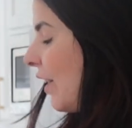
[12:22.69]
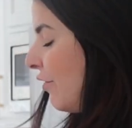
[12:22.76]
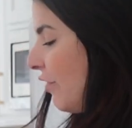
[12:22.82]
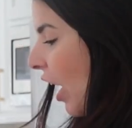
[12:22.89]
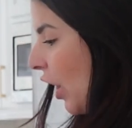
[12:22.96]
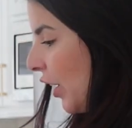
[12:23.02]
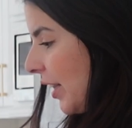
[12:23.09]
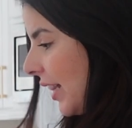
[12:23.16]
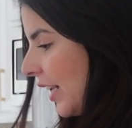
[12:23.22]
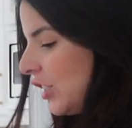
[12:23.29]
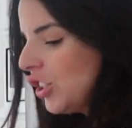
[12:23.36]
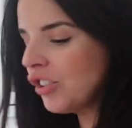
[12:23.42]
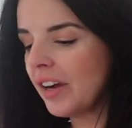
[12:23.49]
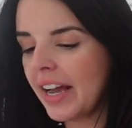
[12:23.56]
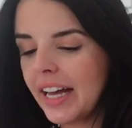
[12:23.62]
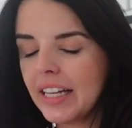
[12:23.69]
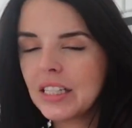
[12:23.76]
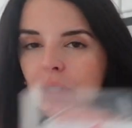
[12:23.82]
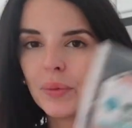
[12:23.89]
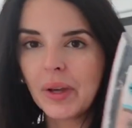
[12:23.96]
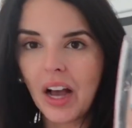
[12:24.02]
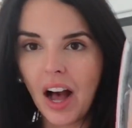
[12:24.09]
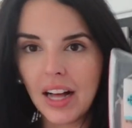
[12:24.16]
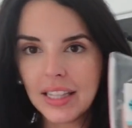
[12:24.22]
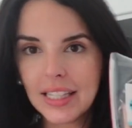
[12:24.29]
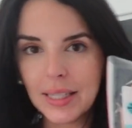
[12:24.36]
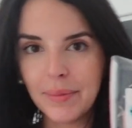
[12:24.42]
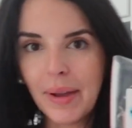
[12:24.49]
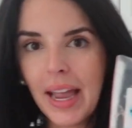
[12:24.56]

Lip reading: Following that trend, we got some